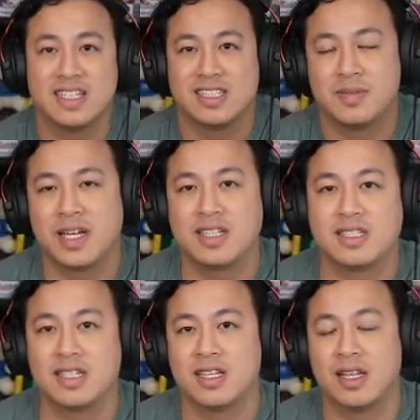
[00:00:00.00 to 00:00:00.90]
to be honest,
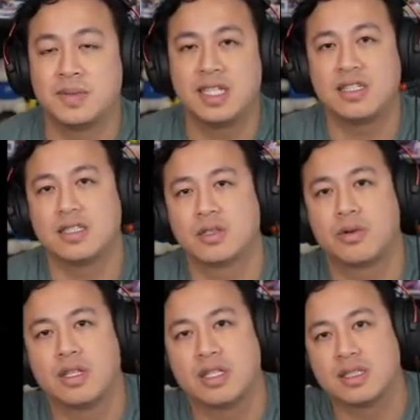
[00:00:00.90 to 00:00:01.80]
the Obsidian
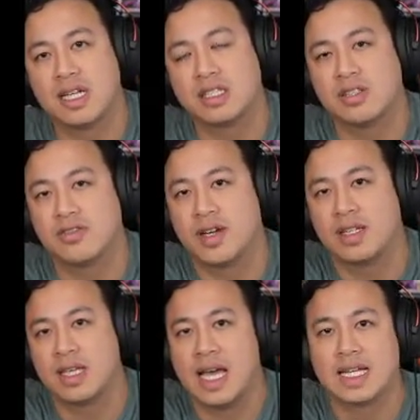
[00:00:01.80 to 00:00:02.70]
Discord is actually
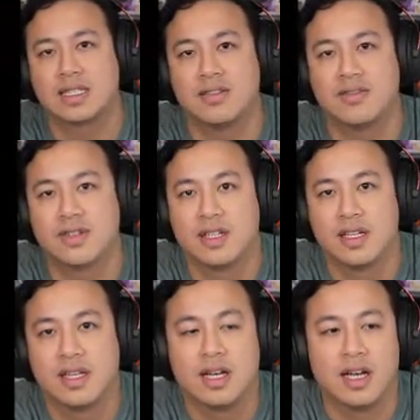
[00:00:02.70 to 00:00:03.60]
fairly active.
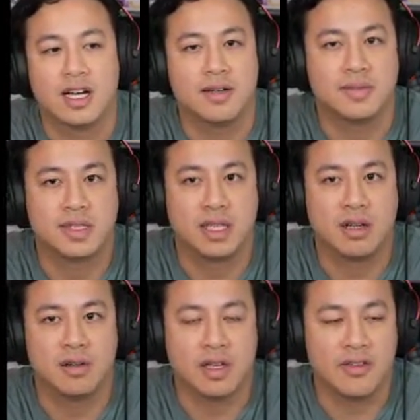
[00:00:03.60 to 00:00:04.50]

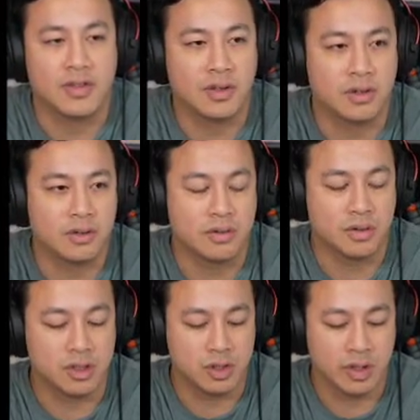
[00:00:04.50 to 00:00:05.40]
So if you
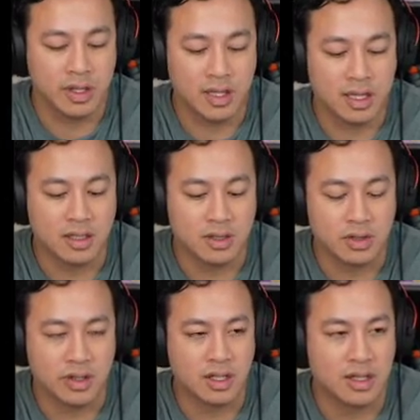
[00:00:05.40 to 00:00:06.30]
join
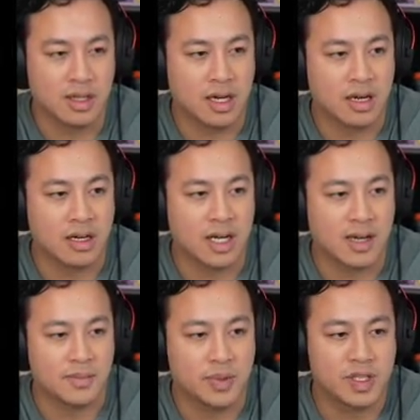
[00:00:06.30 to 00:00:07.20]
there,
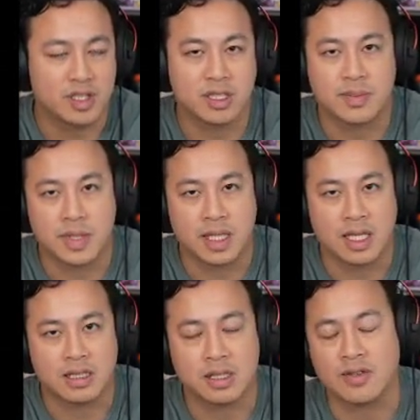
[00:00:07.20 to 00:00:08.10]
I'm pretty sure someone can
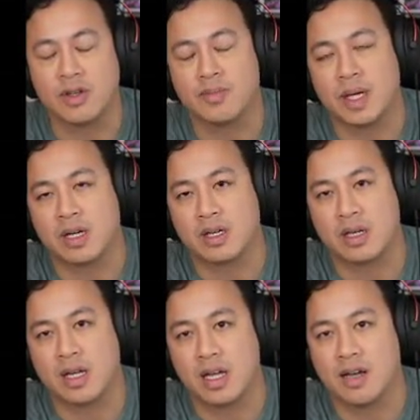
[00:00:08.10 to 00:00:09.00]
give you a better
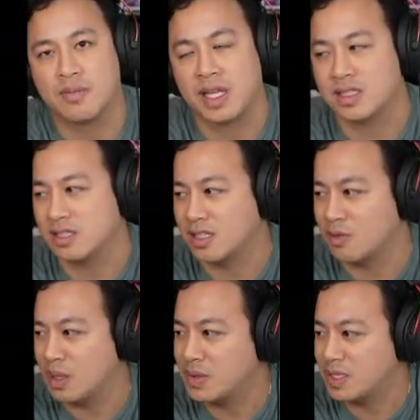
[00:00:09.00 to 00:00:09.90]
answer to the
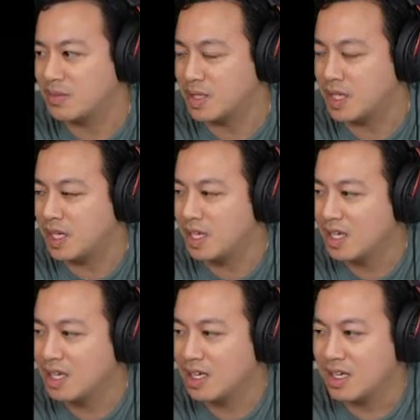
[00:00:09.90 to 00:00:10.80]
WebAssembly
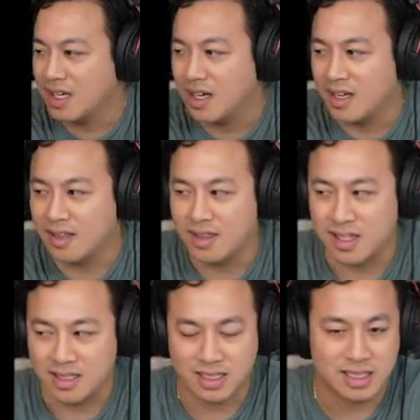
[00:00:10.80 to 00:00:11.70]

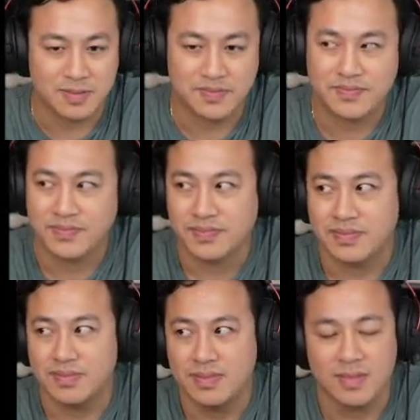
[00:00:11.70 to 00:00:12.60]
things.
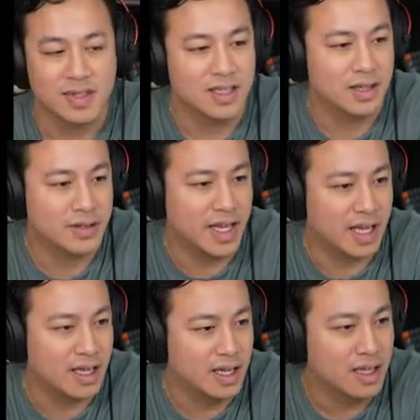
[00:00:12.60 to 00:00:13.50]
Okay,
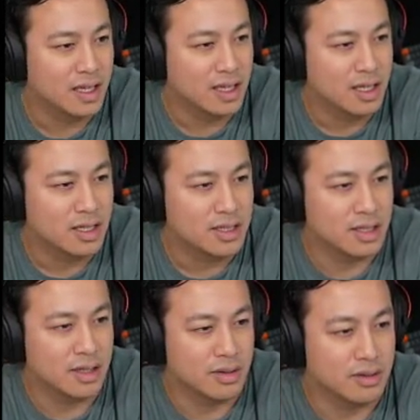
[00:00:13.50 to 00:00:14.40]

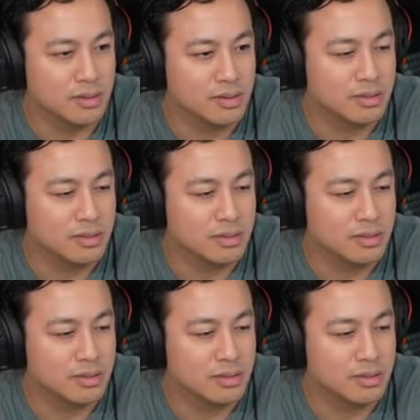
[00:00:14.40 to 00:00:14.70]
so